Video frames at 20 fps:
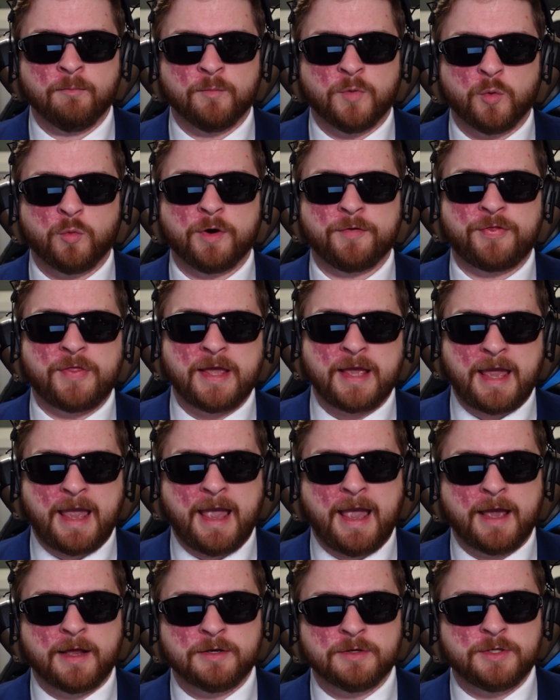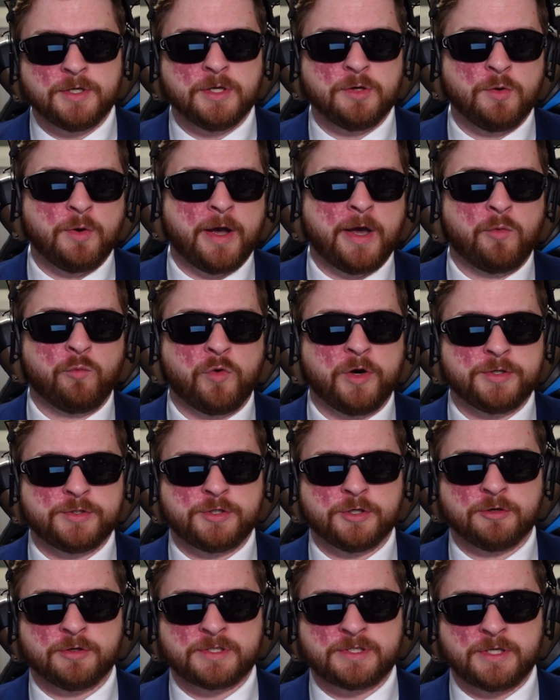but what they can do and what
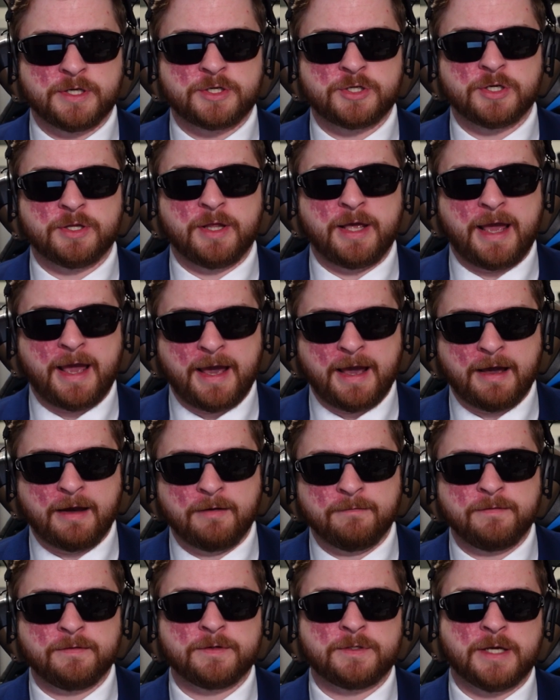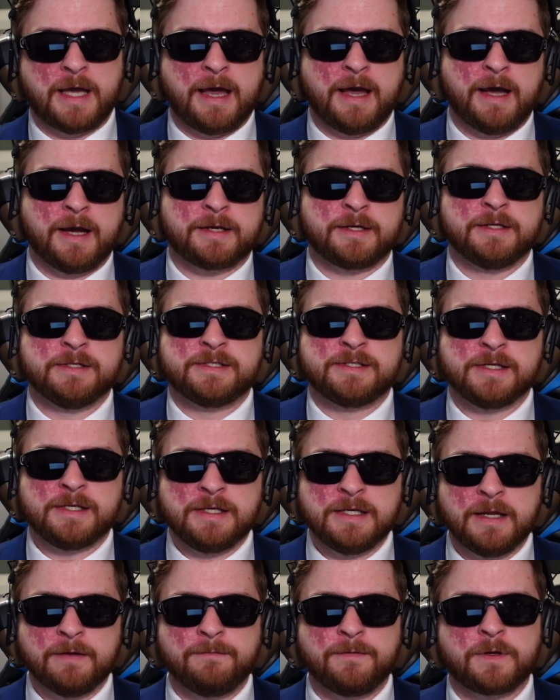jurisdiction they have to act is
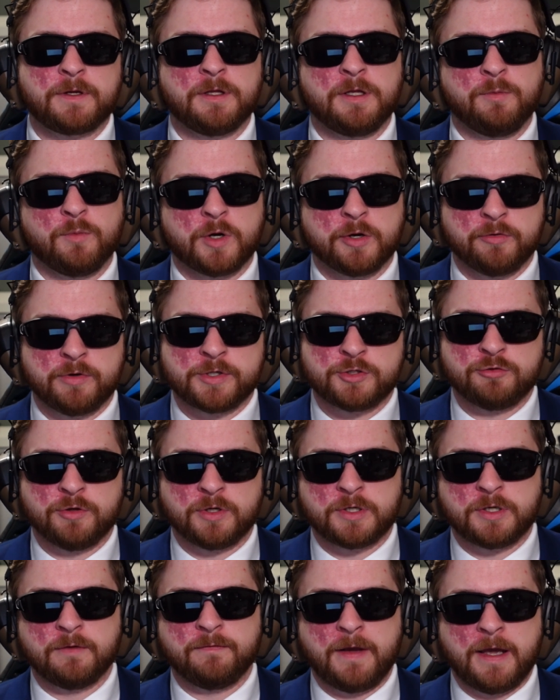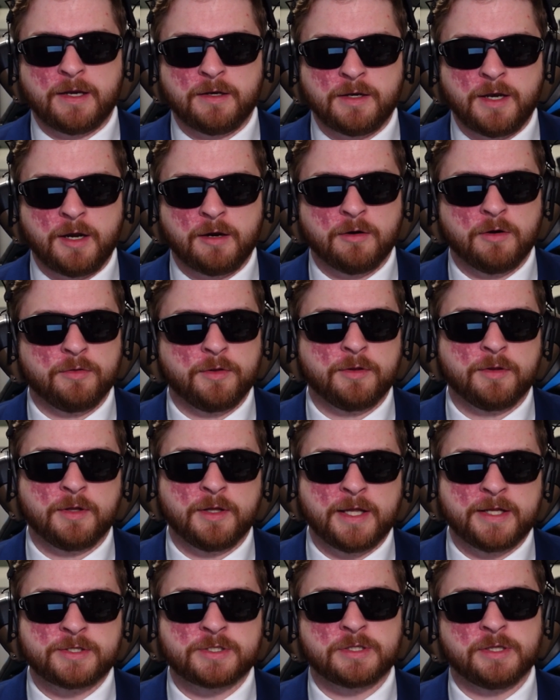significantly more restrictive and narrow than the
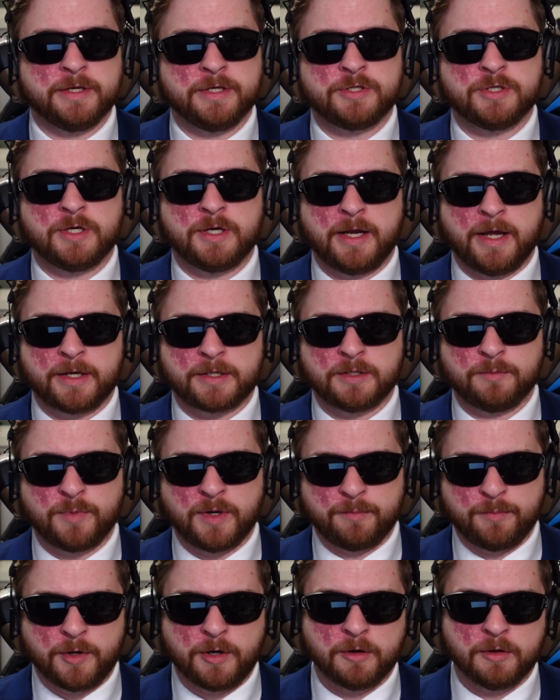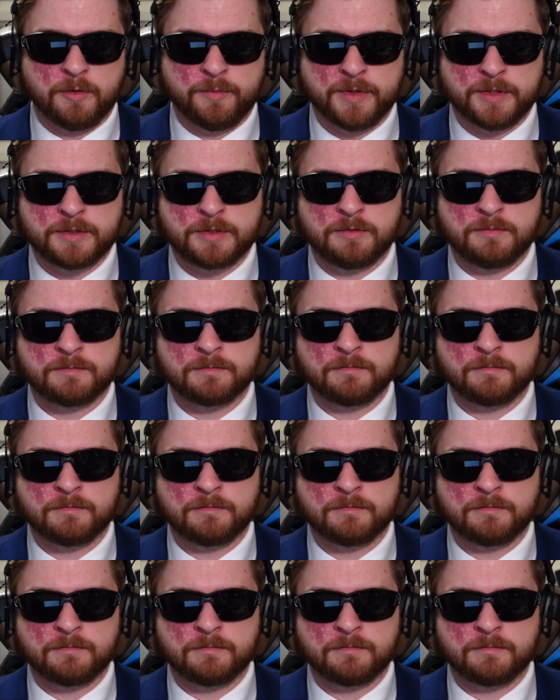legislation enacted by Parliament.